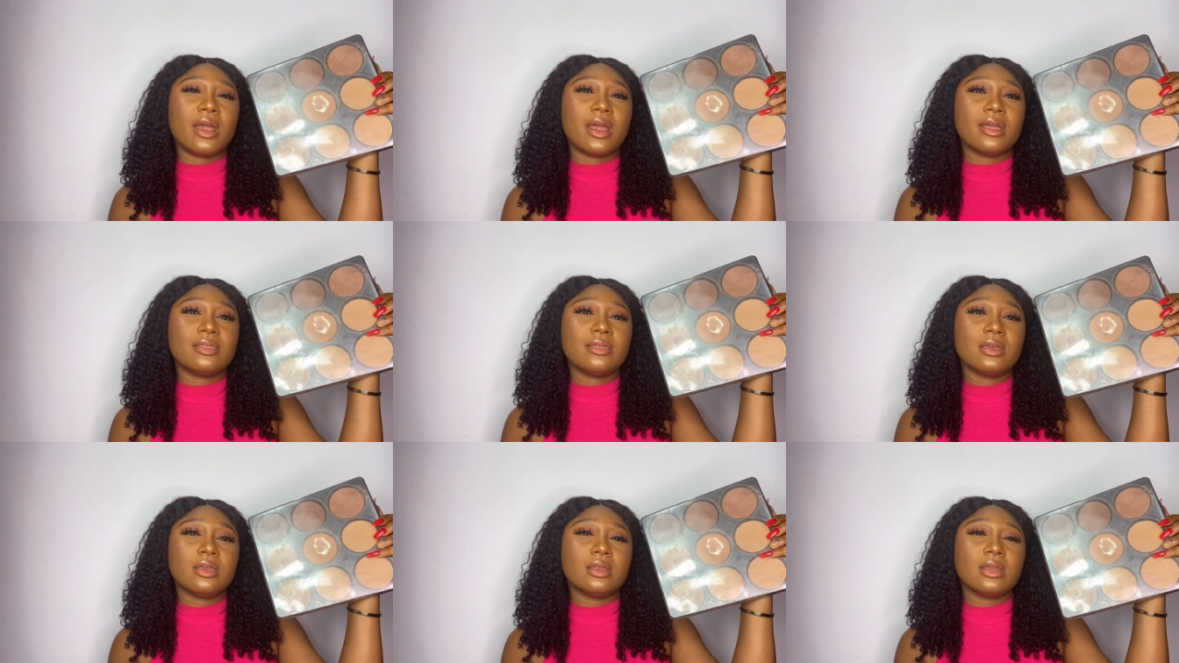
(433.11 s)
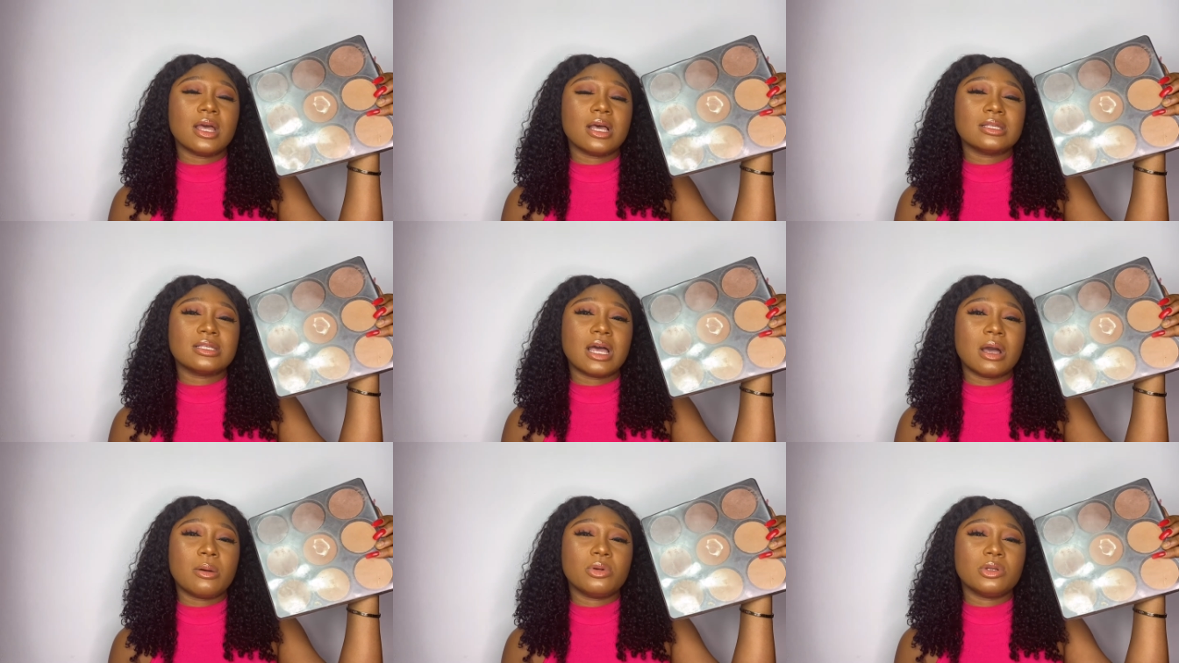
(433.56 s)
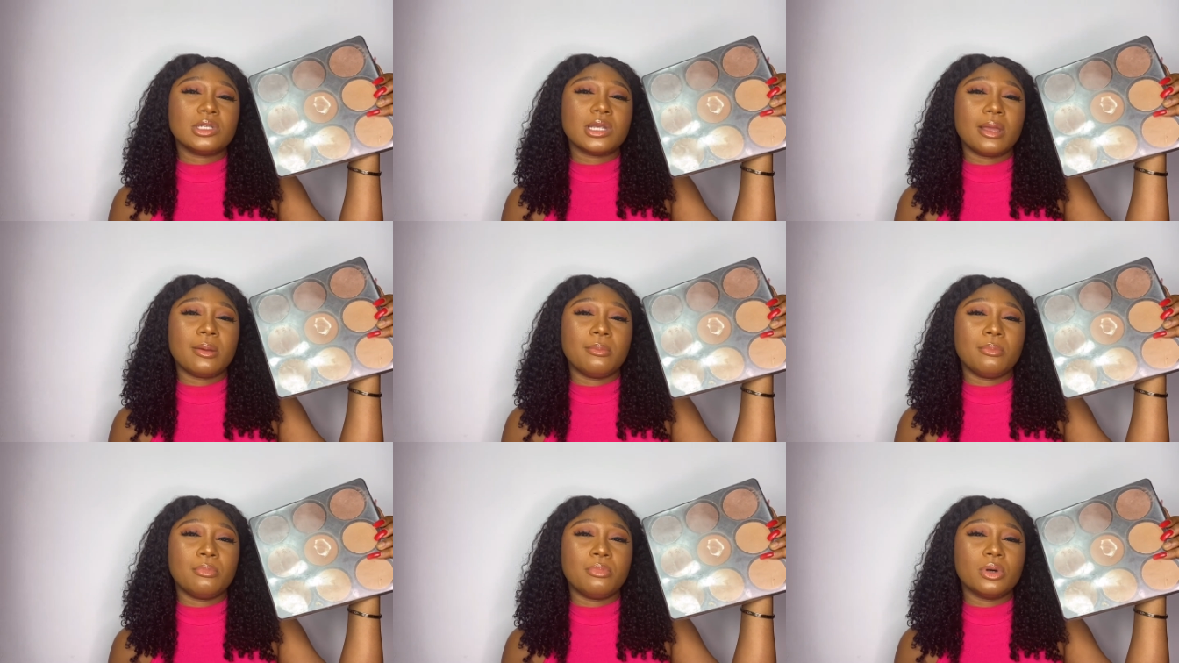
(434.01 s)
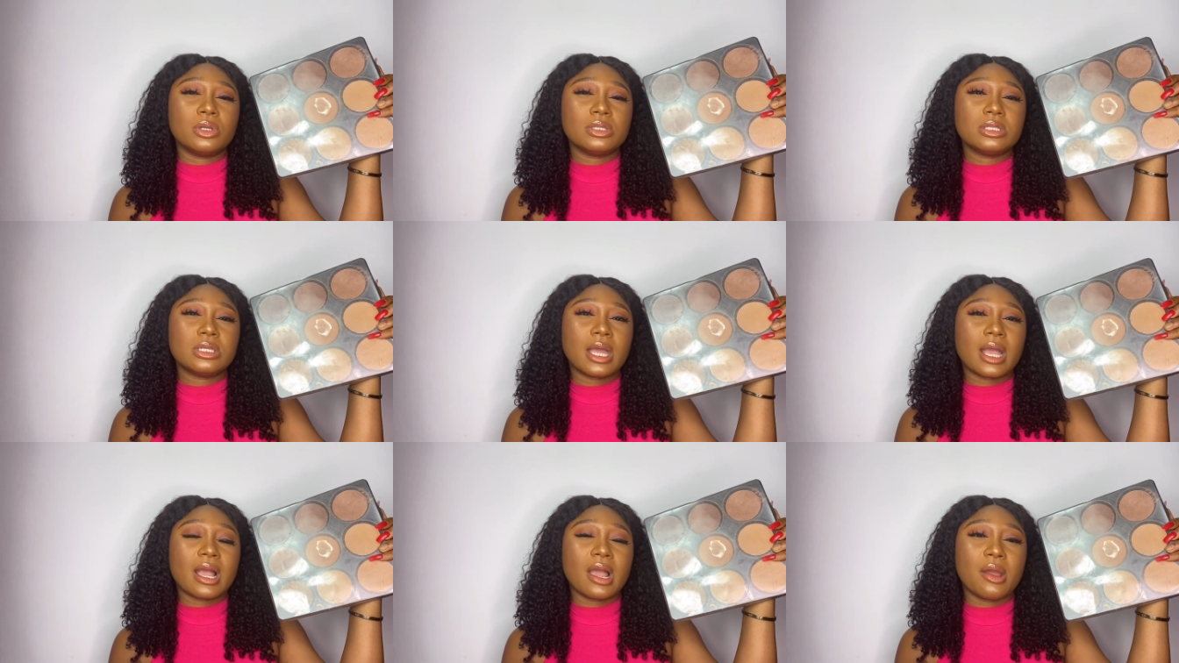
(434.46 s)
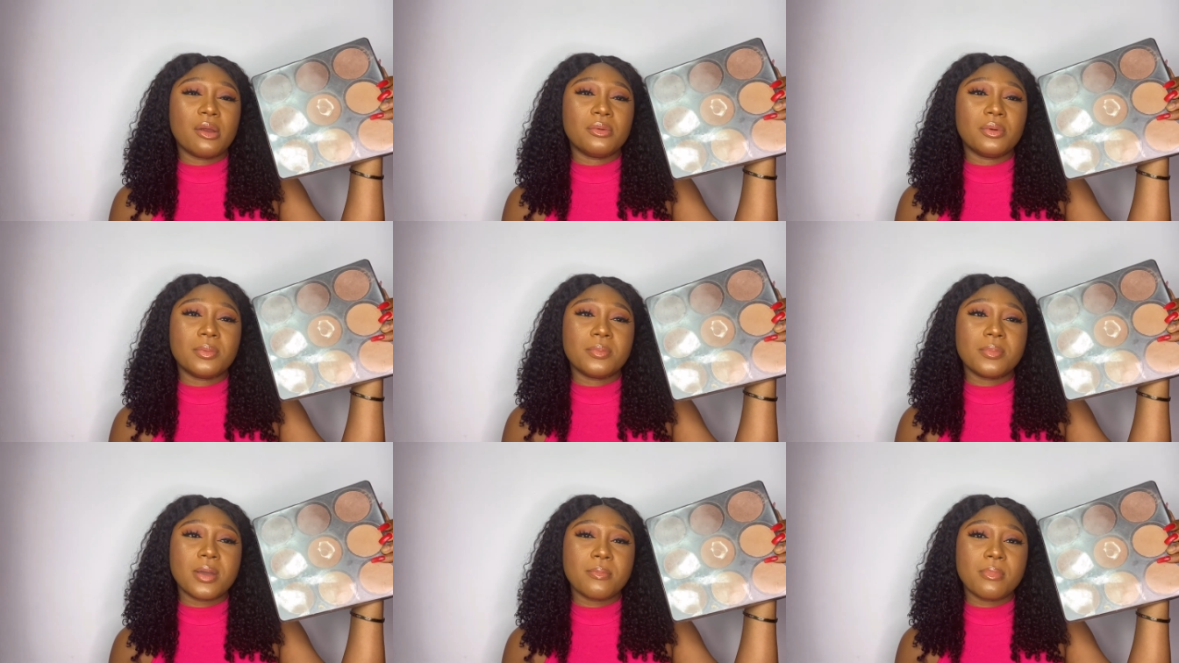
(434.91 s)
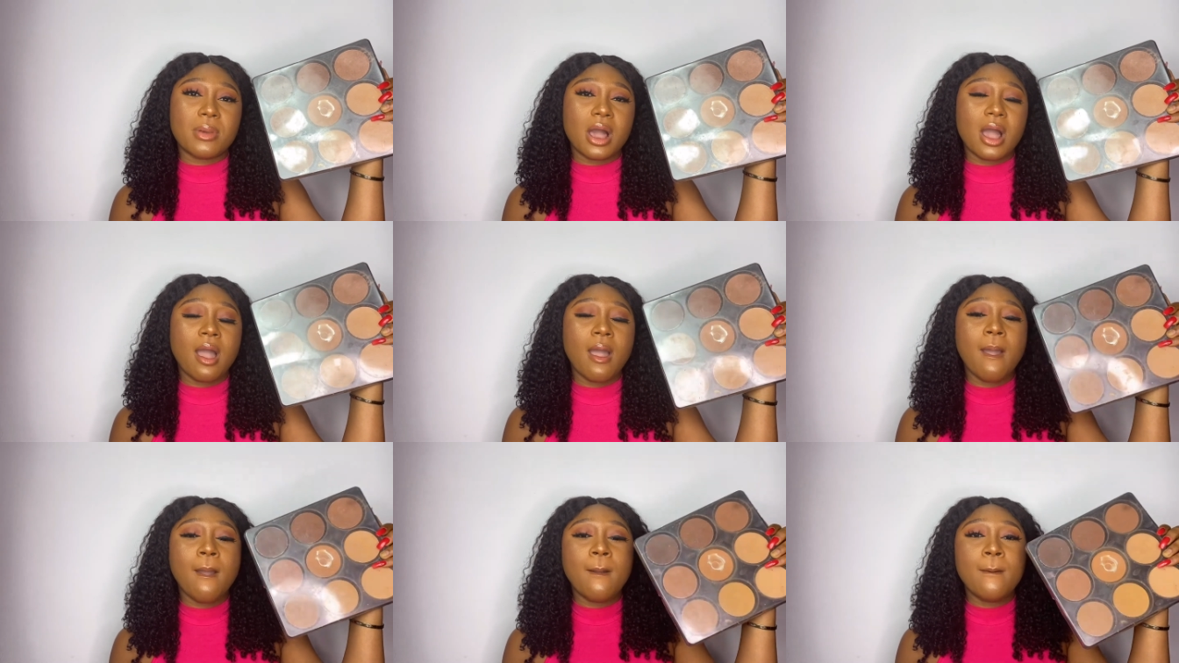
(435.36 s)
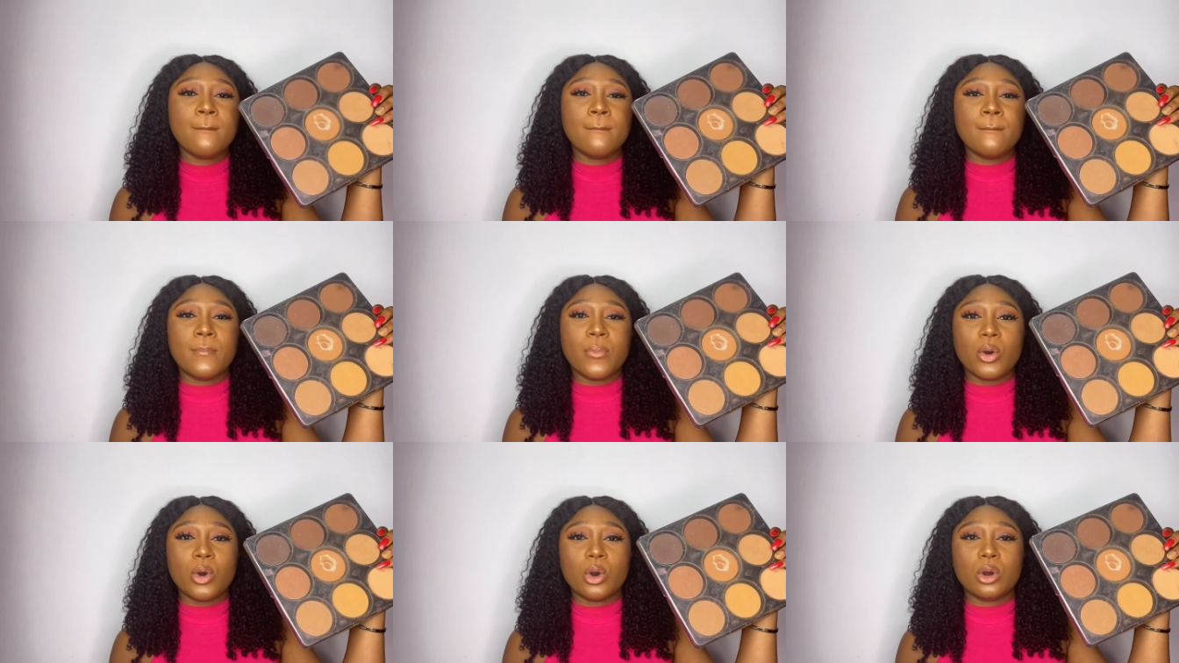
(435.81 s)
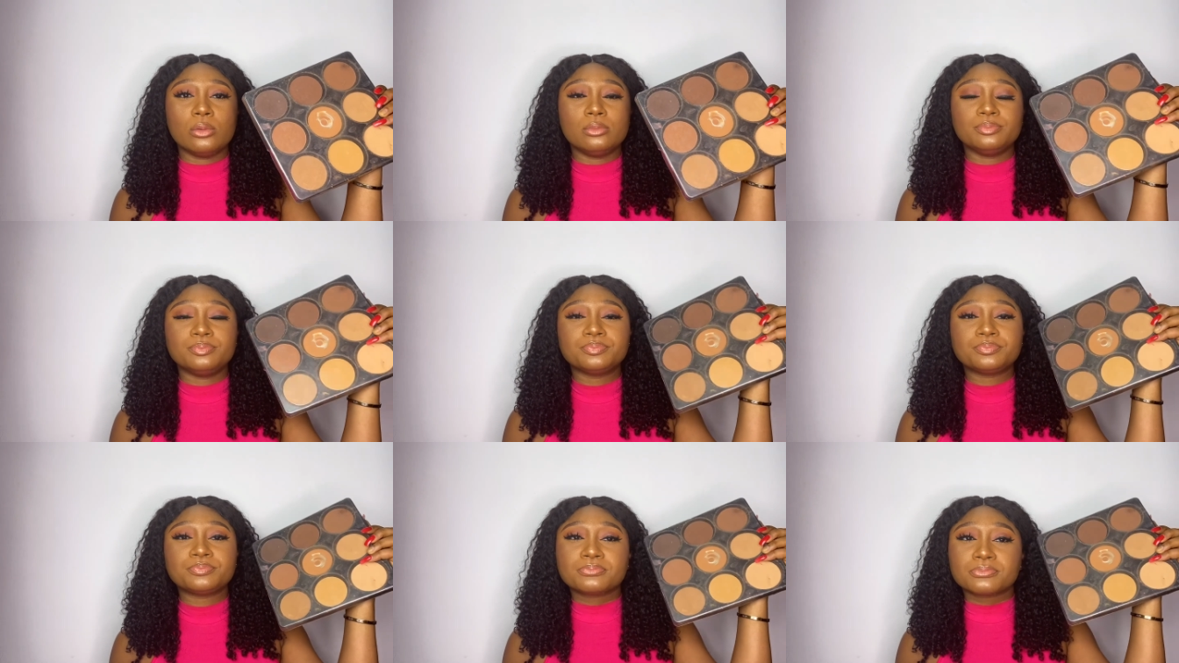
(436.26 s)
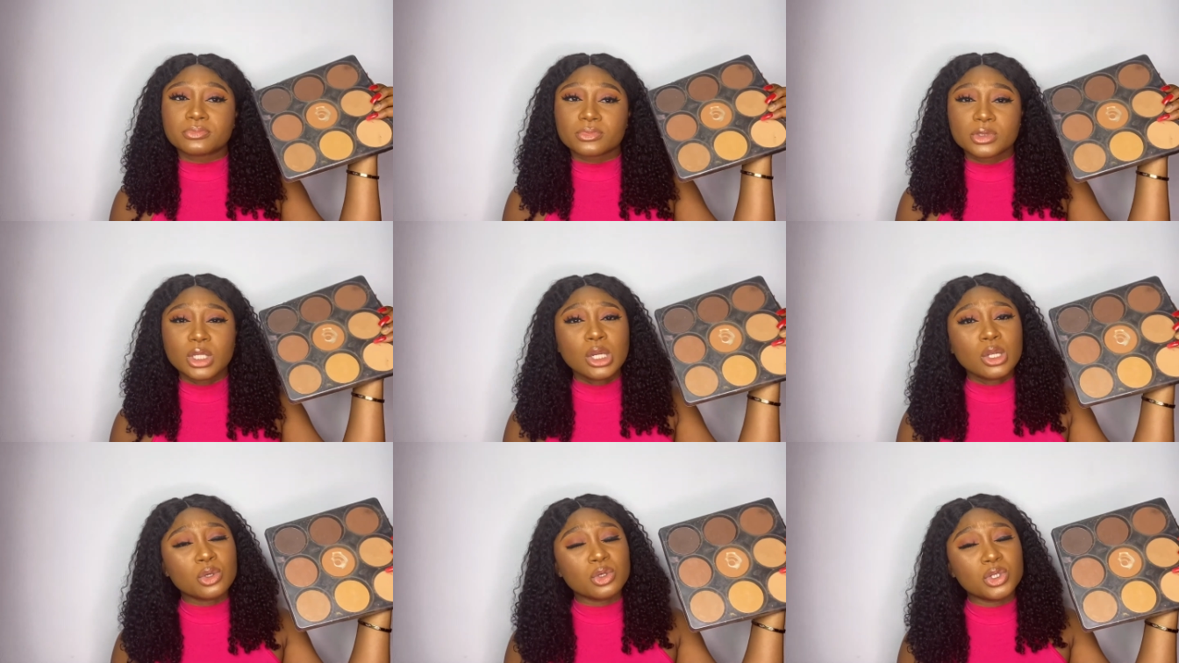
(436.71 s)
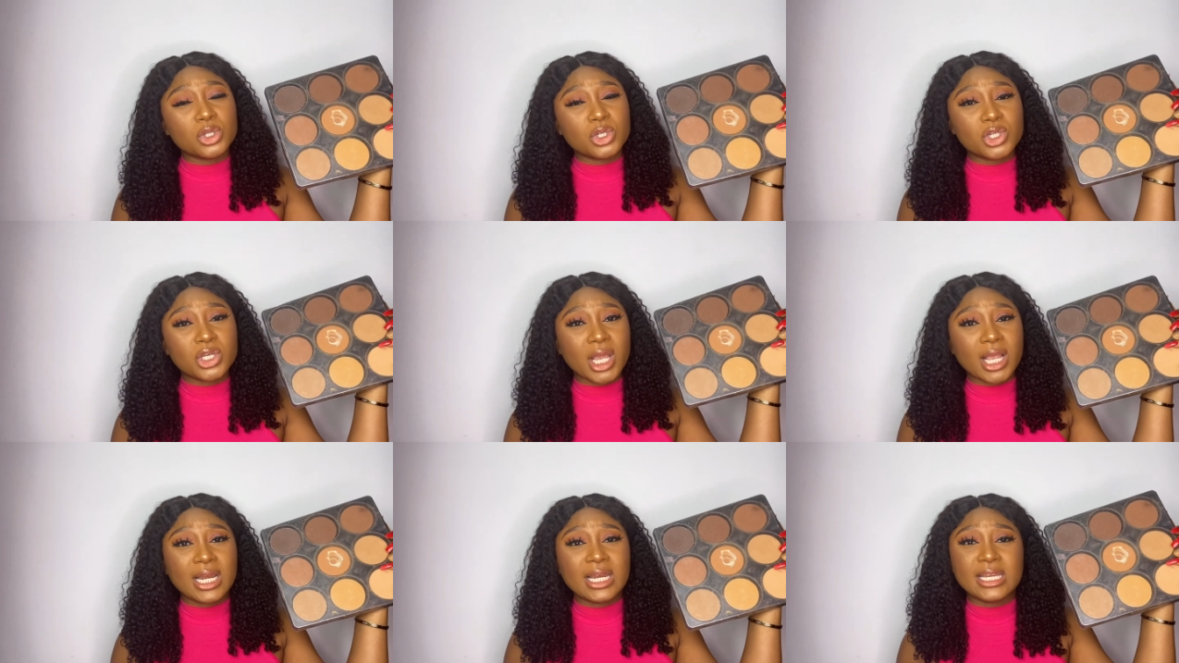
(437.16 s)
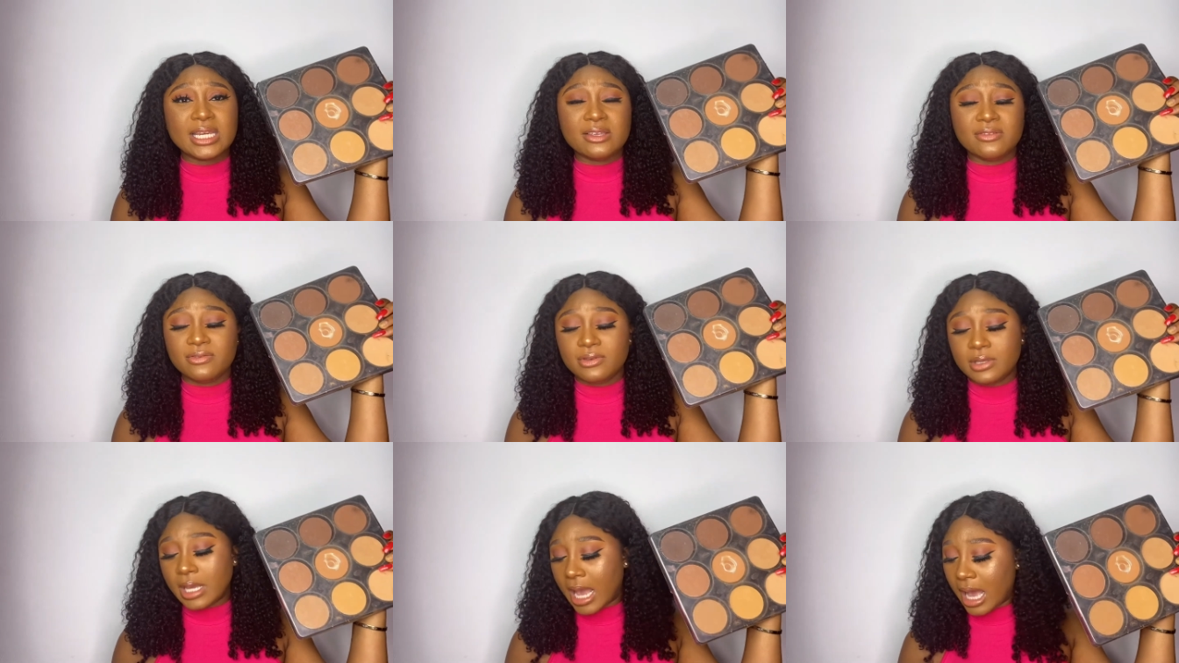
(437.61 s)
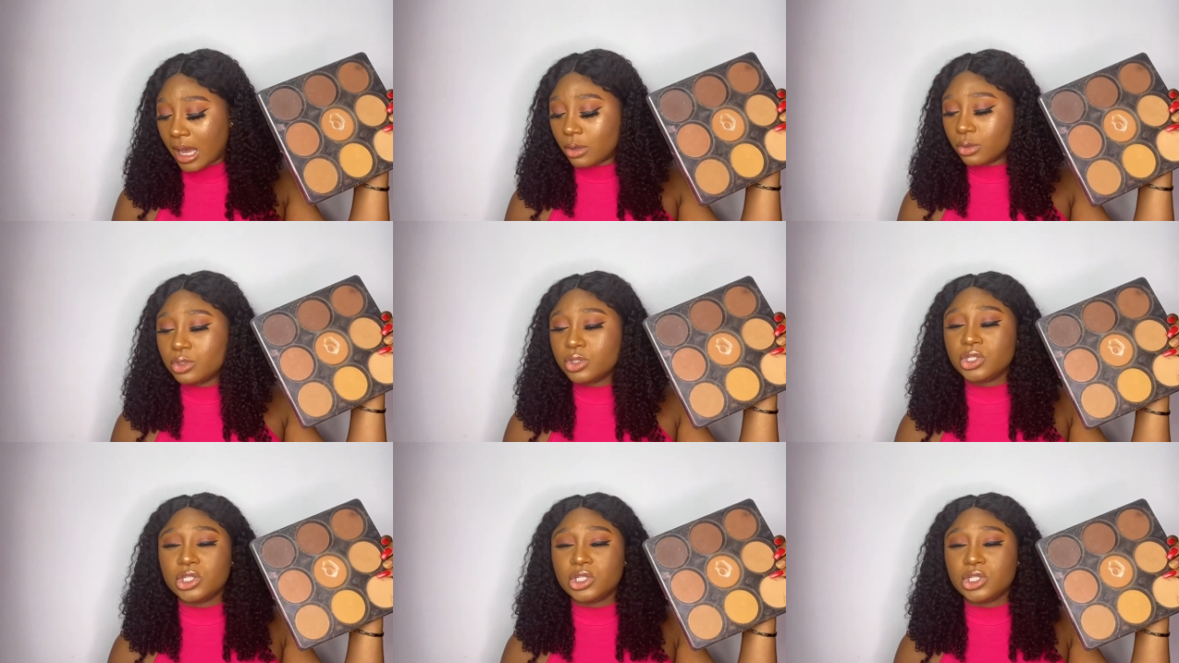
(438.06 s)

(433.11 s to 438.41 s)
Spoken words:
I think that's how much I bought it, I can't remember, but you should check Lady V out.